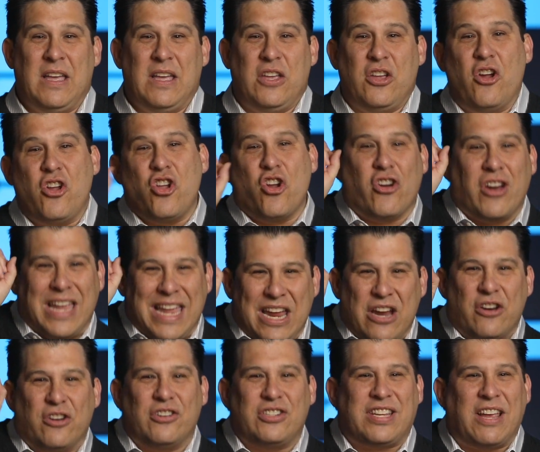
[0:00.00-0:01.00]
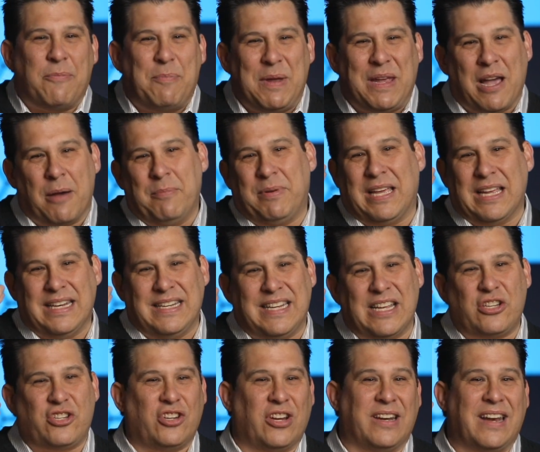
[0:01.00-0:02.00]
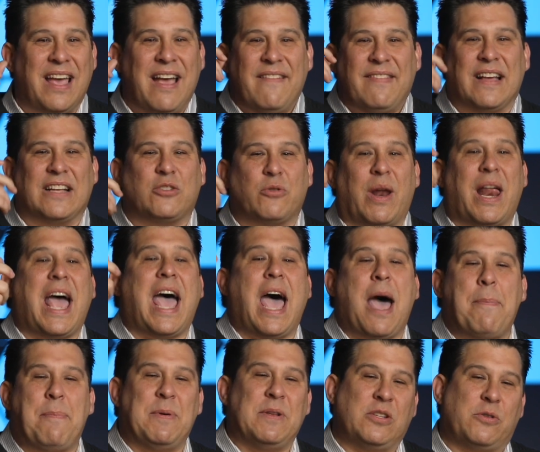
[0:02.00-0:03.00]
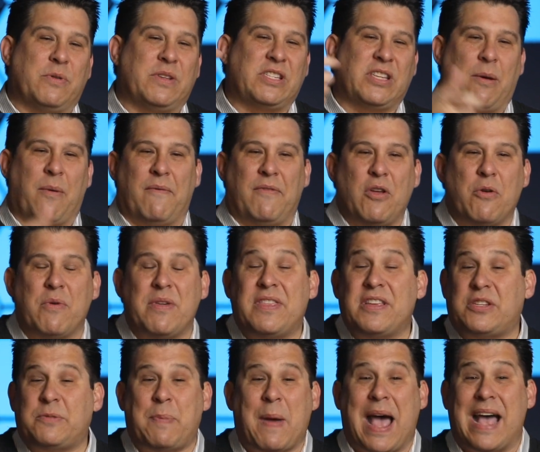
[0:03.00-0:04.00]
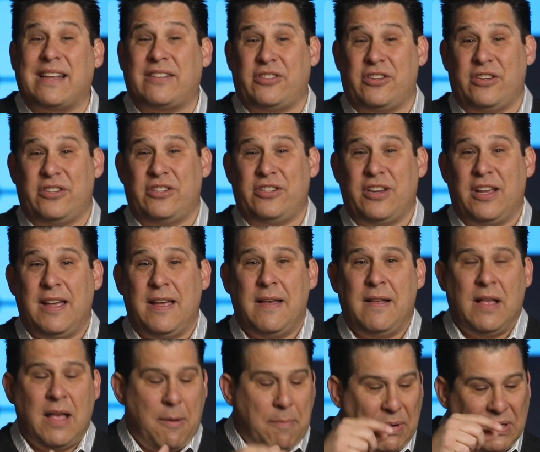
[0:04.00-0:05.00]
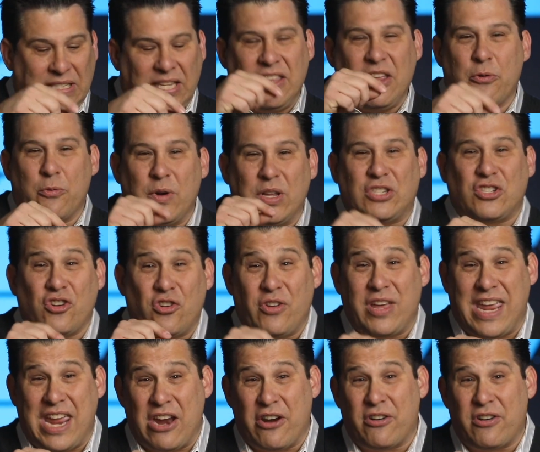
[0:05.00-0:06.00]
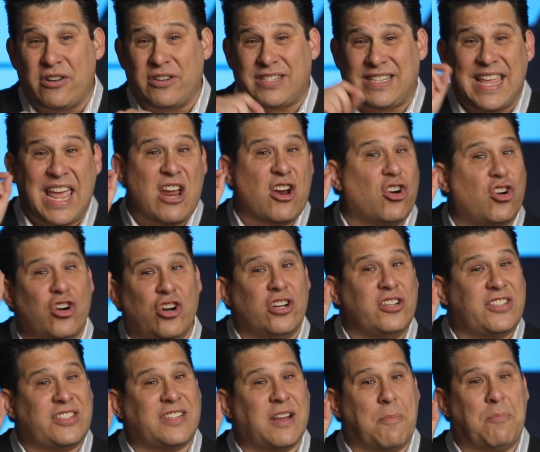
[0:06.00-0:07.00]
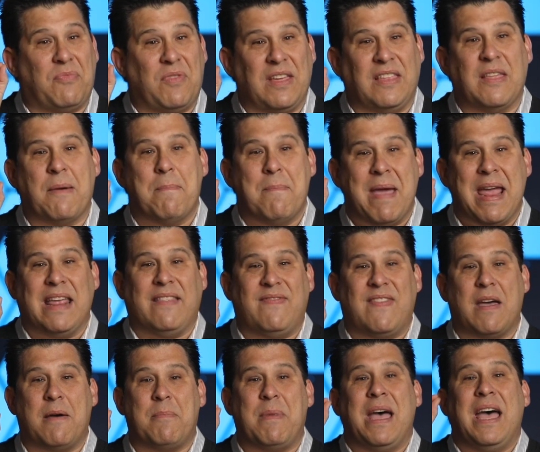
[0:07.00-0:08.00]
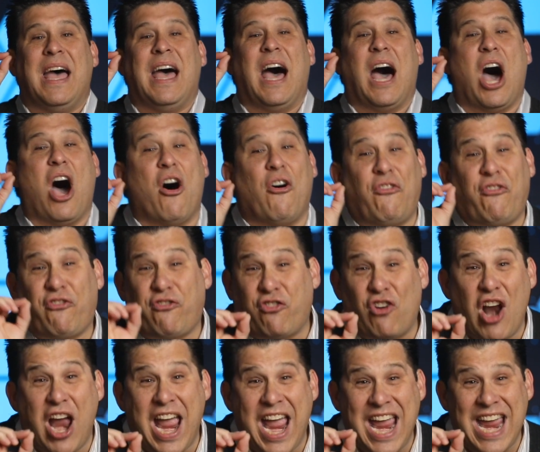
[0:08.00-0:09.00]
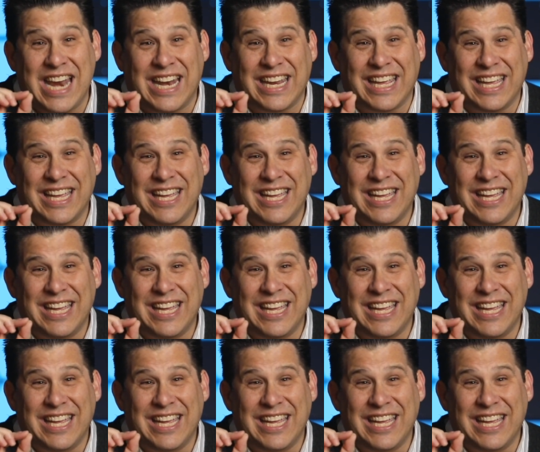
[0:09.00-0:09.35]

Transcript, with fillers: Your, your ears have become conditioned. That's what happens with some of you with this passage. But to the original hearers, they heard something that made them afraid.